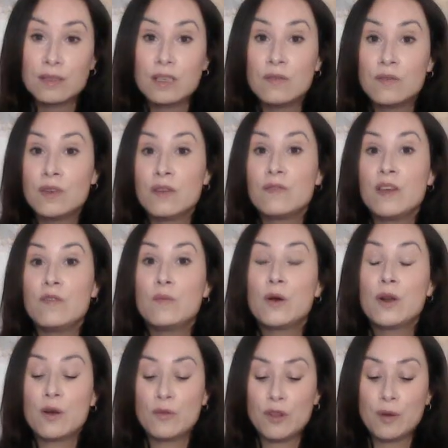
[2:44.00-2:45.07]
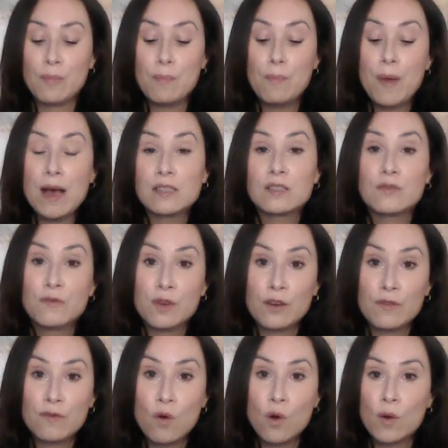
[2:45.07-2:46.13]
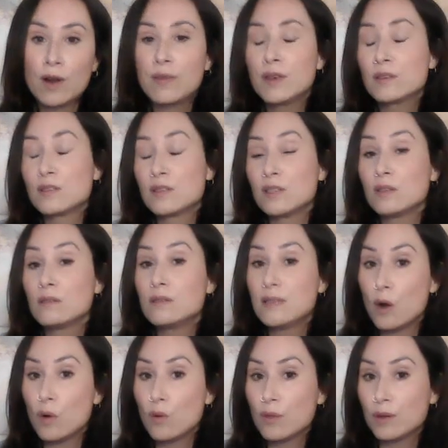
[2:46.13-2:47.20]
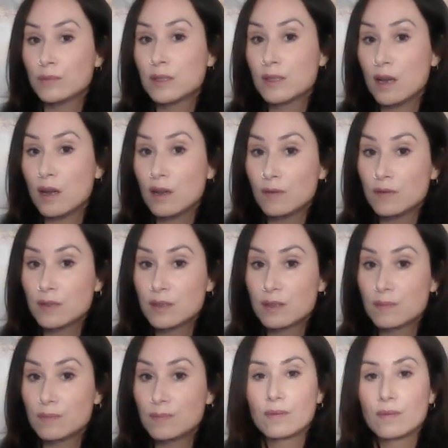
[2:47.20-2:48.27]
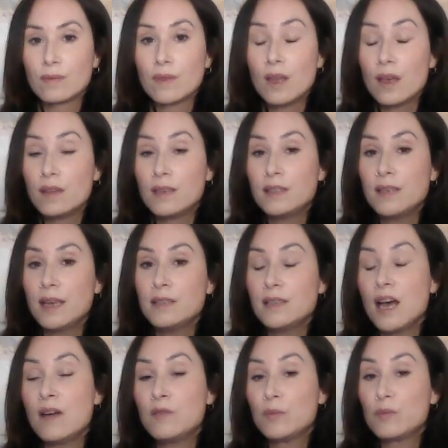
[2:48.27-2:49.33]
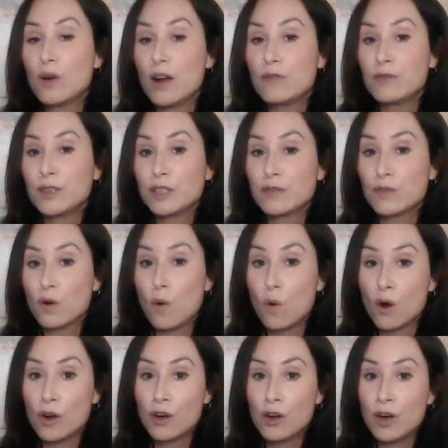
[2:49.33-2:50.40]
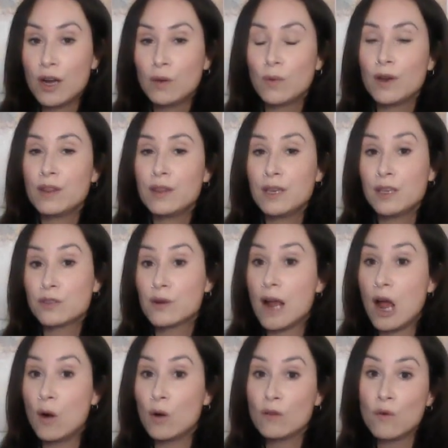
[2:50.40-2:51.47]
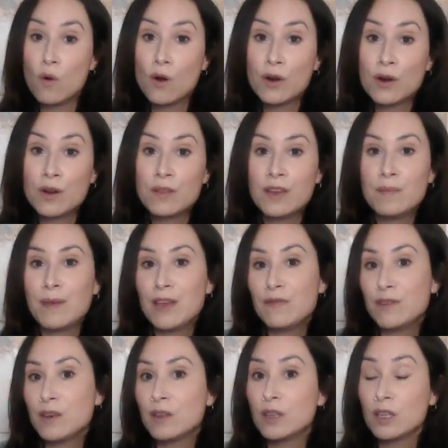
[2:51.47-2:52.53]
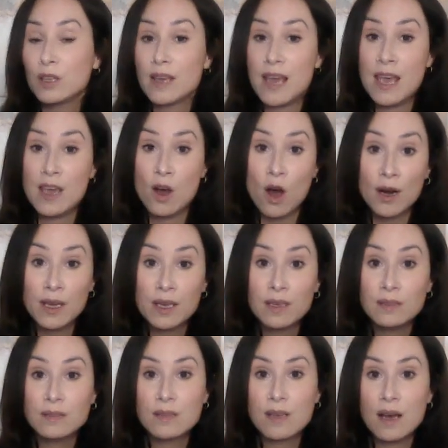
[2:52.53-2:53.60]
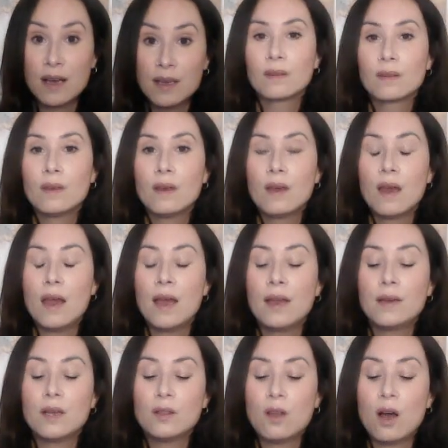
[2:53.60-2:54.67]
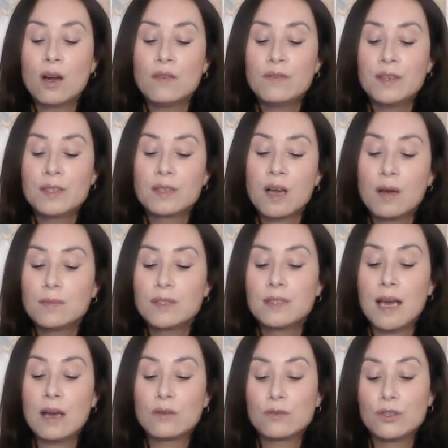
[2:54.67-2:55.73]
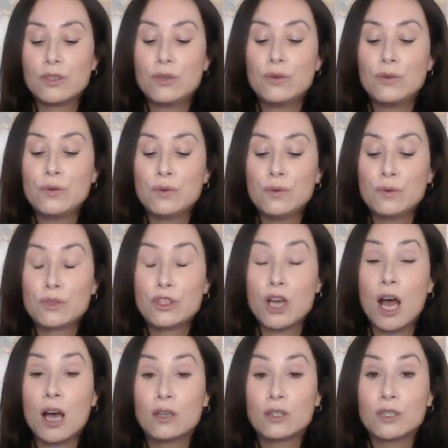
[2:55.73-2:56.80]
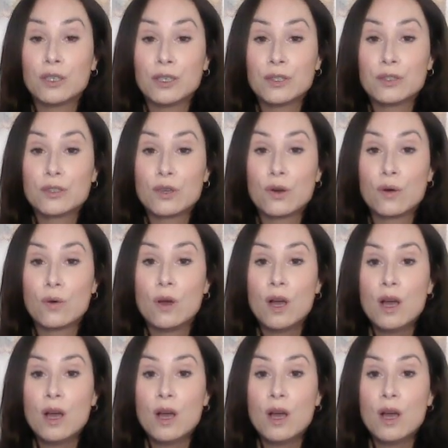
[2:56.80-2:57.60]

Even if they've put out their best foot forward, they'll still doubt themselves. They tend to have a preference for order, and when things are out of order, they may feel chaotic inside. And a lot of this comes down to childhood. So